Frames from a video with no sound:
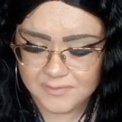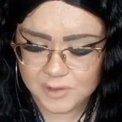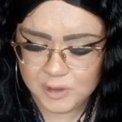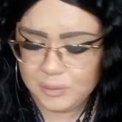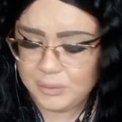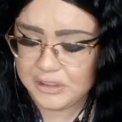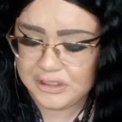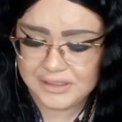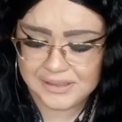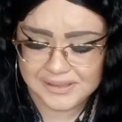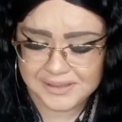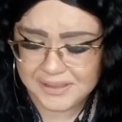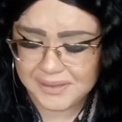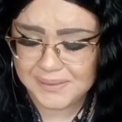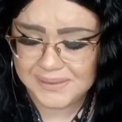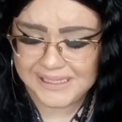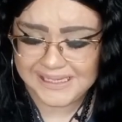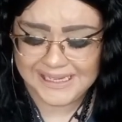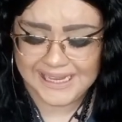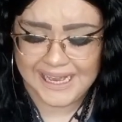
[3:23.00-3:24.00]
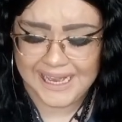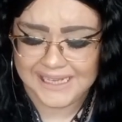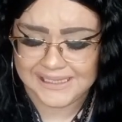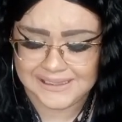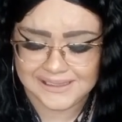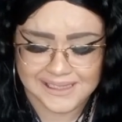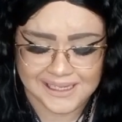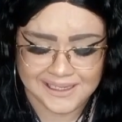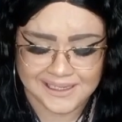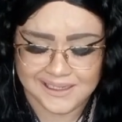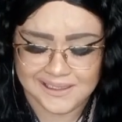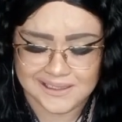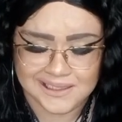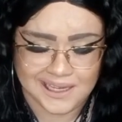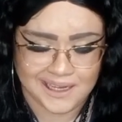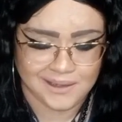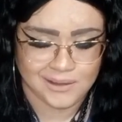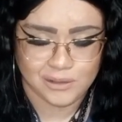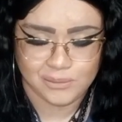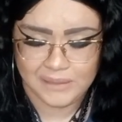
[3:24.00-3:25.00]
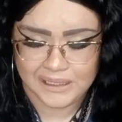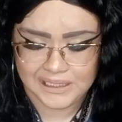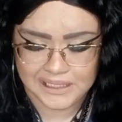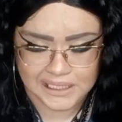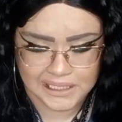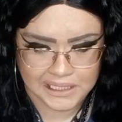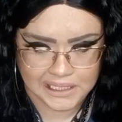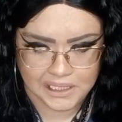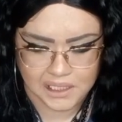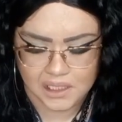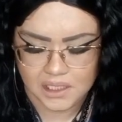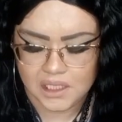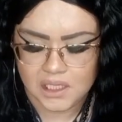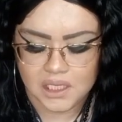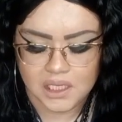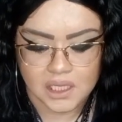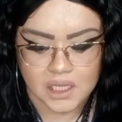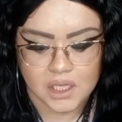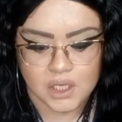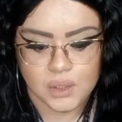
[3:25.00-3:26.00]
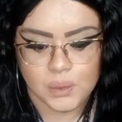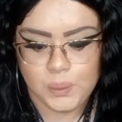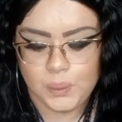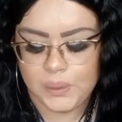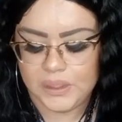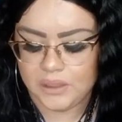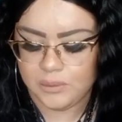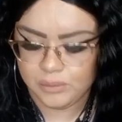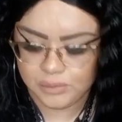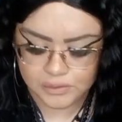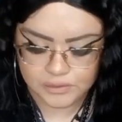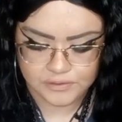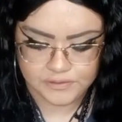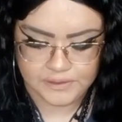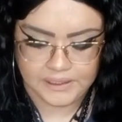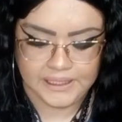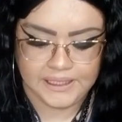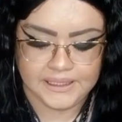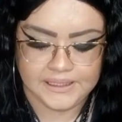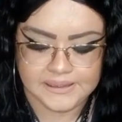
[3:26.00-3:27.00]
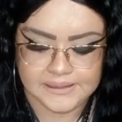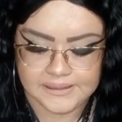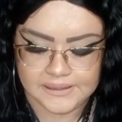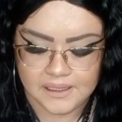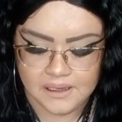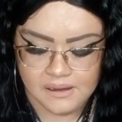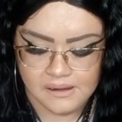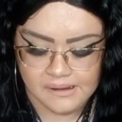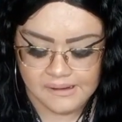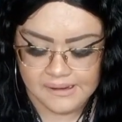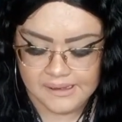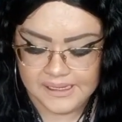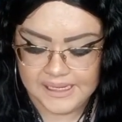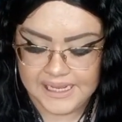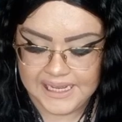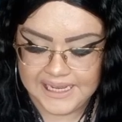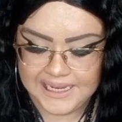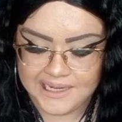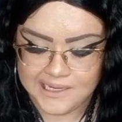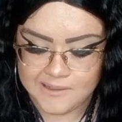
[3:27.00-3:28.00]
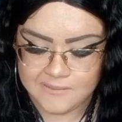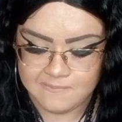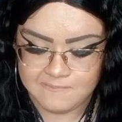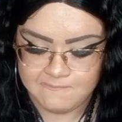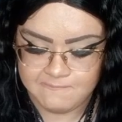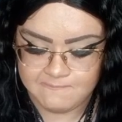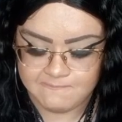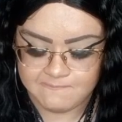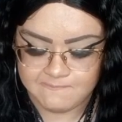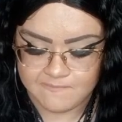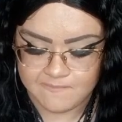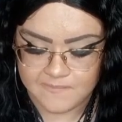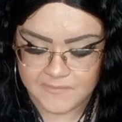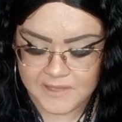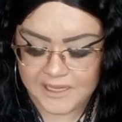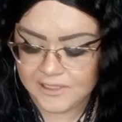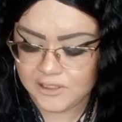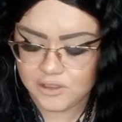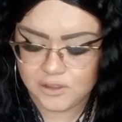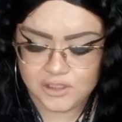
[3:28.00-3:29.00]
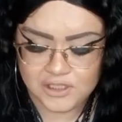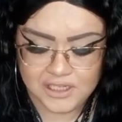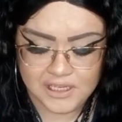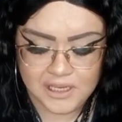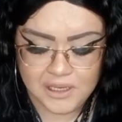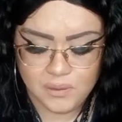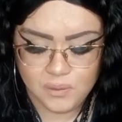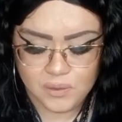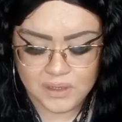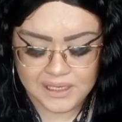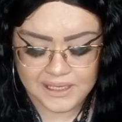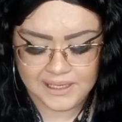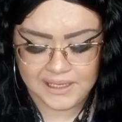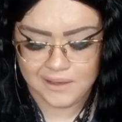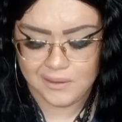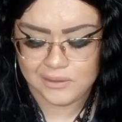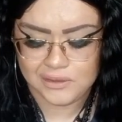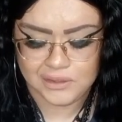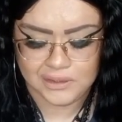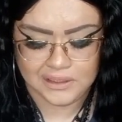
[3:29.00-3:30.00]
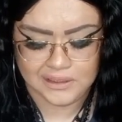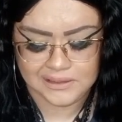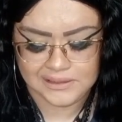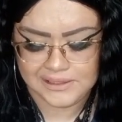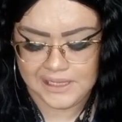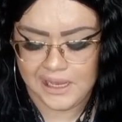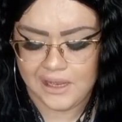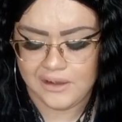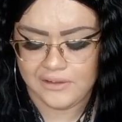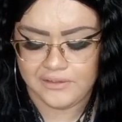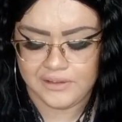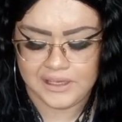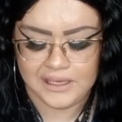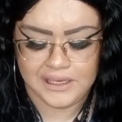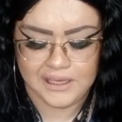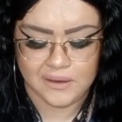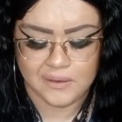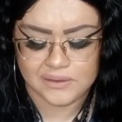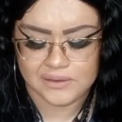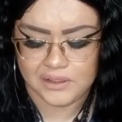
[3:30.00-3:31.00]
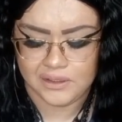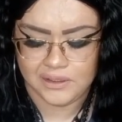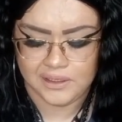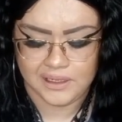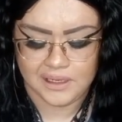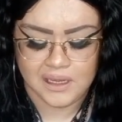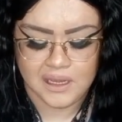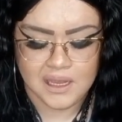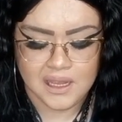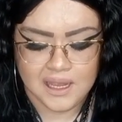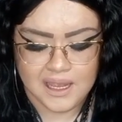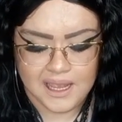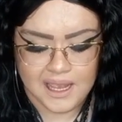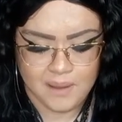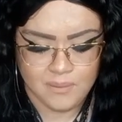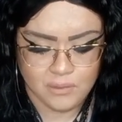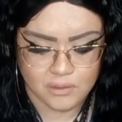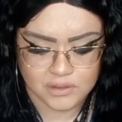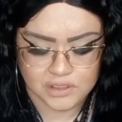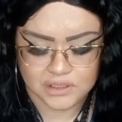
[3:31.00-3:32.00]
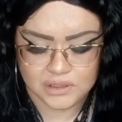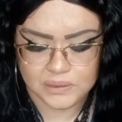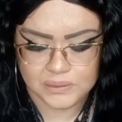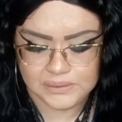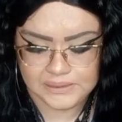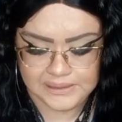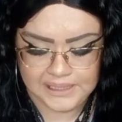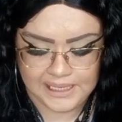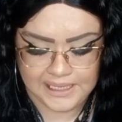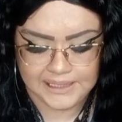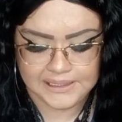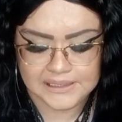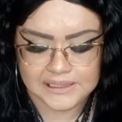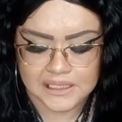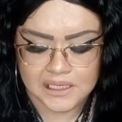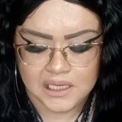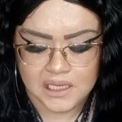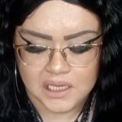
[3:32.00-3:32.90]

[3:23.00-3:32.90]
but she still has an entanglement here with Blueface. Until she heals herself, heals her emotional state,